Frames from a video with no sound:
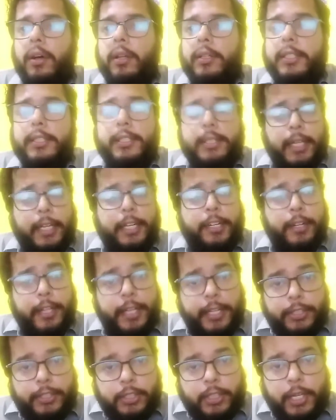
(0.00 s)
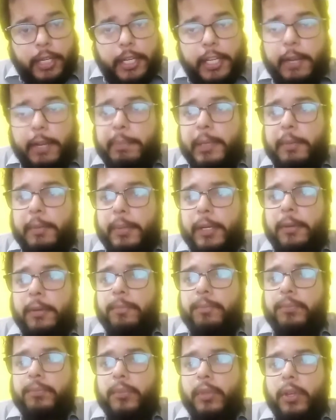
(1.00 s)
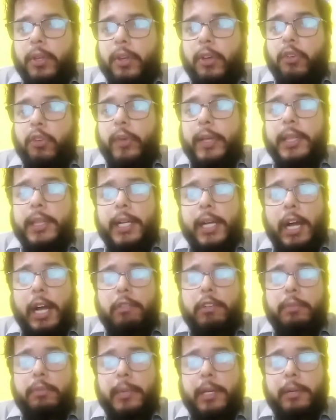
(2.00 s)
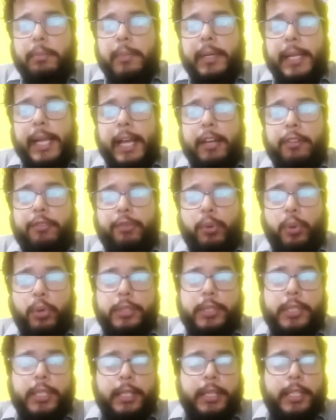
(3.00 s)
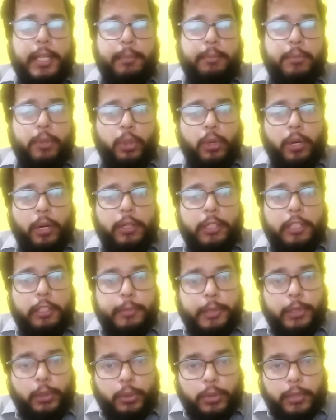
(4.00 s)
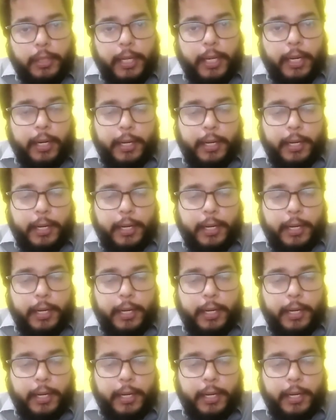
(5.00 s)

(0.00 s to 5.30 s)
This enraged the hill people. When the government began forcing them to contribute their